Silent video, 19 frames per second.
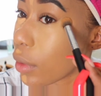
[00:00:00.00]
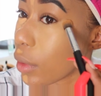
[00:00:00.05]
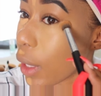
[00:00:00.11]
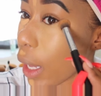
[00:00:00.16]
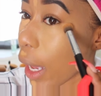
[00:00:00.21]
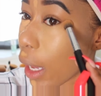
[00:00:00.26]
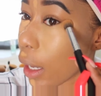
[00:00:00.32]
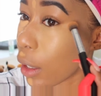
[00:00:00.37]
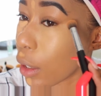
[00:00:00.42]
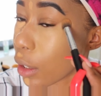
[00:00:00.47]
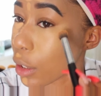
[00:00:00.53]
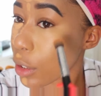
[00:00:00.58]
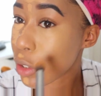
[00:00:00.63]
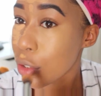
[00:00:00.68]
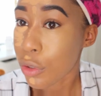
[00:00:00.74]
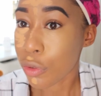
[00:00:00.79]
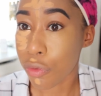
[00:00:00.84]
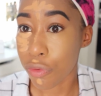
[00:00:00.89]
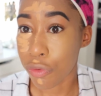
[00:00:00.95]
that
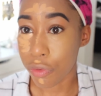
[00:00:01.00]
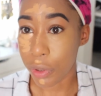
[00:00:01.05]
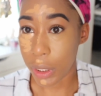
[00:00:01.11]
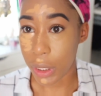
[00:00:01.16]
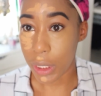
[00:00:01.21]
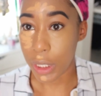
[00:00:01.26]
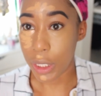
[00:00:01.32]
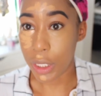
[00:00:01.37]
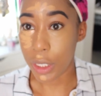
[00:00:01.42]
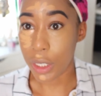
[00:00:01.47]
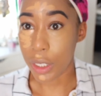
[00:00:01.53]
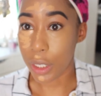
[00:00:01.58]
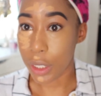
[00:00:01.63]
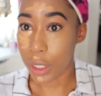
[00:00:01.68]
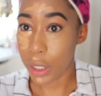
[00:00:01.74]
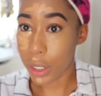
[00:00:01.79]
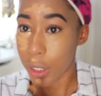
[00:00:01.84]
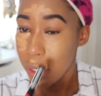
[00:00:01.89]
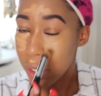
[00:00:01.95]
looks really
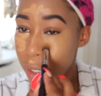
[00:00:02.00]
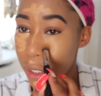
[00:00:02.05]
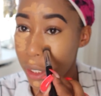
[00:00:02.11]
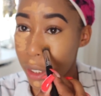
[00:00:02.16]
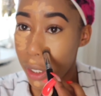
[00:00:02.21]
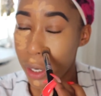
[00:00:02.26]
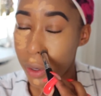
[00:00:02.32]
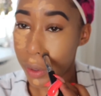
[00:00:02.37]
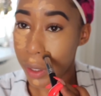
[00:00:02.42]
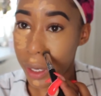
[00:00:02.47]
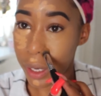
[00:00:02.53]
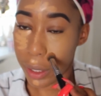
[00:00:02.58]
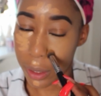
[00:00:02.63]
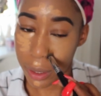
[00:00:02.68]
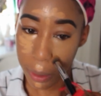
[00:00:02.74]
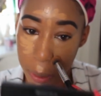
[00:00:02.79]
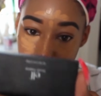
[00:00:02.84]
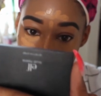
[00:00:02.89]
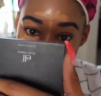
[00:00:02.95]
good
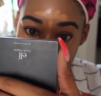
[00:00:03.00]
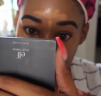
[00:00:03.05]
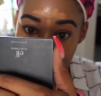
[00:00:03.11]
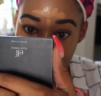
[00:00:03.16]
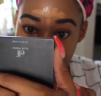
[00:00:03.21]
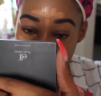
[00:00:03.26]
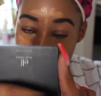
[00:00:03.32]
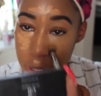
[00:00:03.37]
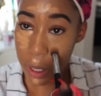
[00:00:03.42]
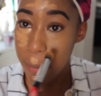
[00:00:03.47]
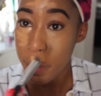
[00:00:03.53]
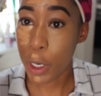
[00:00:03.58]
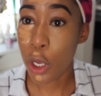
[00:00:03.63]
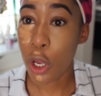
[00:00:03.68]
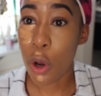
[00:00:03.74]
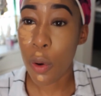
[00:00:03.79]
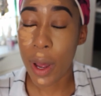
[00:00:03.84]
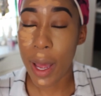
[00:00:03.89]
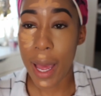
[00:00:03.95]
okay so I'm
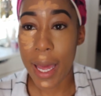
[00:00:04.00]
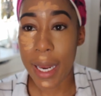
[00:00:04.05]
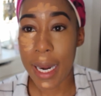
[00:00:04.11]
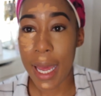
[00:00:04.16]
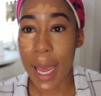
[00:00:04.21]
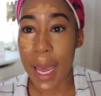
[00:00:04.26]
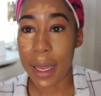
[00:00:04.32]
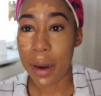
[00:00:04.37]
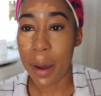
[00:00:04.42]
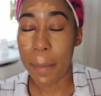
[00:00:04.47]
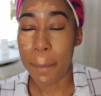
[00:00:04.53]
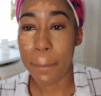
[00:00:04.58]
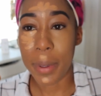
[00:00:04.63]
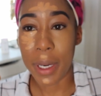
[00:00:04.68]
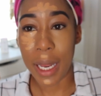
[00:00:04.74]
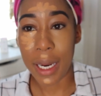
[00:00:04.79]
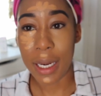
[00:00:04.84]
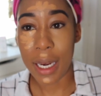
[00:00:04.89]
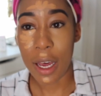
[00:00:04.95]
gonna go ahead and
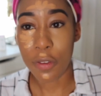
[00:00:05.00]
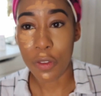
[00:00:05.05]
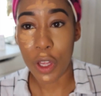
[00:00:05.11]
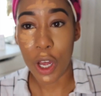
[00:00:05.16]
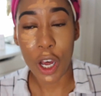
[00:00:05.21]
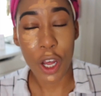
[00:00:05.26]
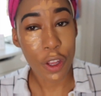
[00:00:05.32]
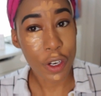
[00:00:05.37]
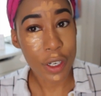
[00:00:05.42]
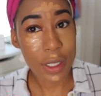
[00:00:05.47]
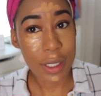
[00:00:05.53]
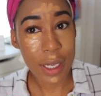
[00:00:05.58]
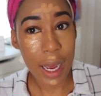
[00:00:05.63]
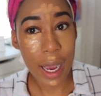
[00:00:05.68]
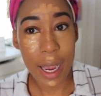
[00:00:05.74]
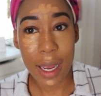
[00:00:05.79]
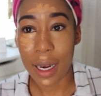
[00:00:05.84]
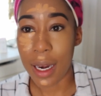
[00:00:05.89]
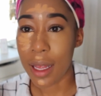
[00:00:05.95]
blend out the other
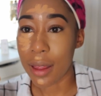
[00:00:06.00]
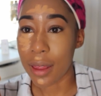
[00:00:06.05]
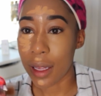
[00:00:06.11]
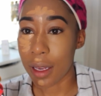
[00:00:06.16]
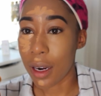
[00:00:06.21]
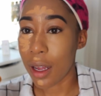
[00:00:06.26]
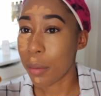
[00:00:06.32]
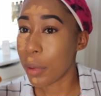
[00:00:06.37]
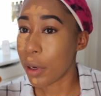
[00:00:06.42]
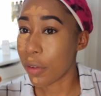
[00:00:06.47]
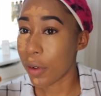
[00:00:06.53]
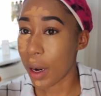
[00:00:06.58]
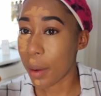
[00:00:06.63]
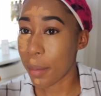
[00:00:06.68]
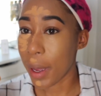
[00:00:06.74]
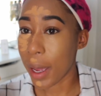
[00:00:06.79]
side and then I'll be right